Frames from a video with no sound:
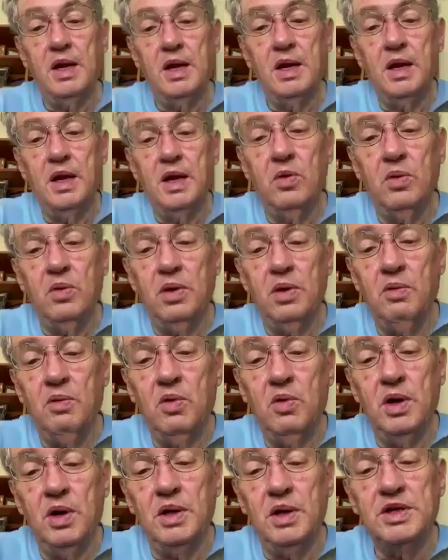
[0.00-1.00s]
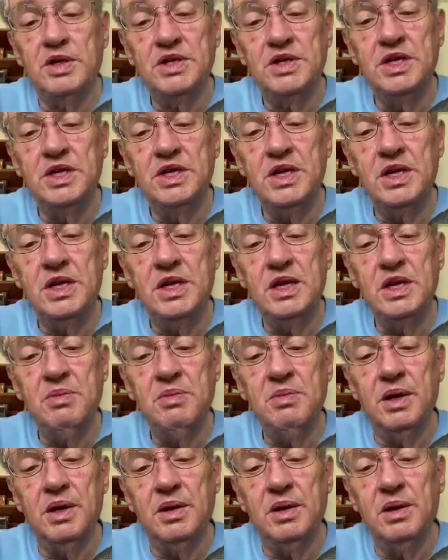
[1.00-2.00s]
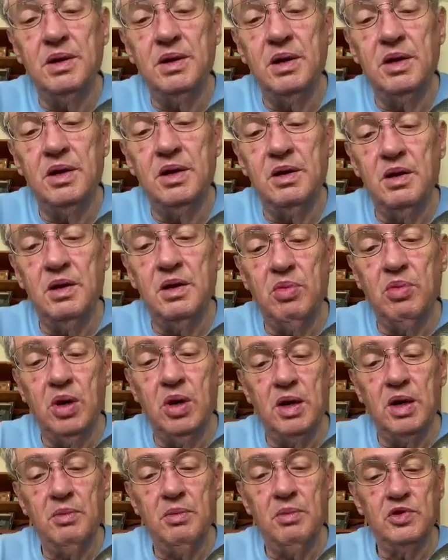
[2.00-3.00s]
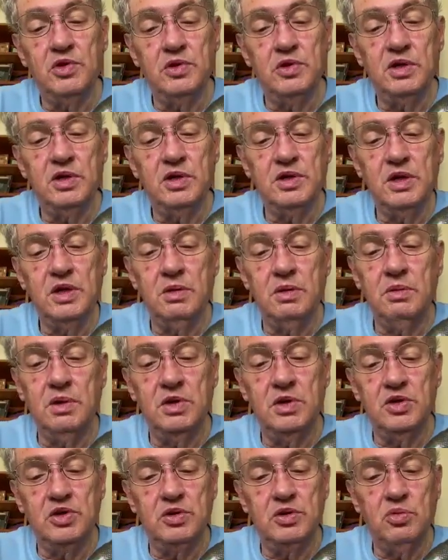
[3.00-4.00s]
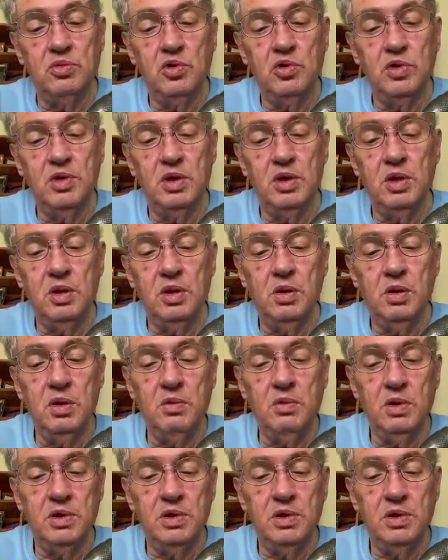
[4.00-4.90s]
And I only want a teeny bit under the bottom. So let's get rid of some more of the long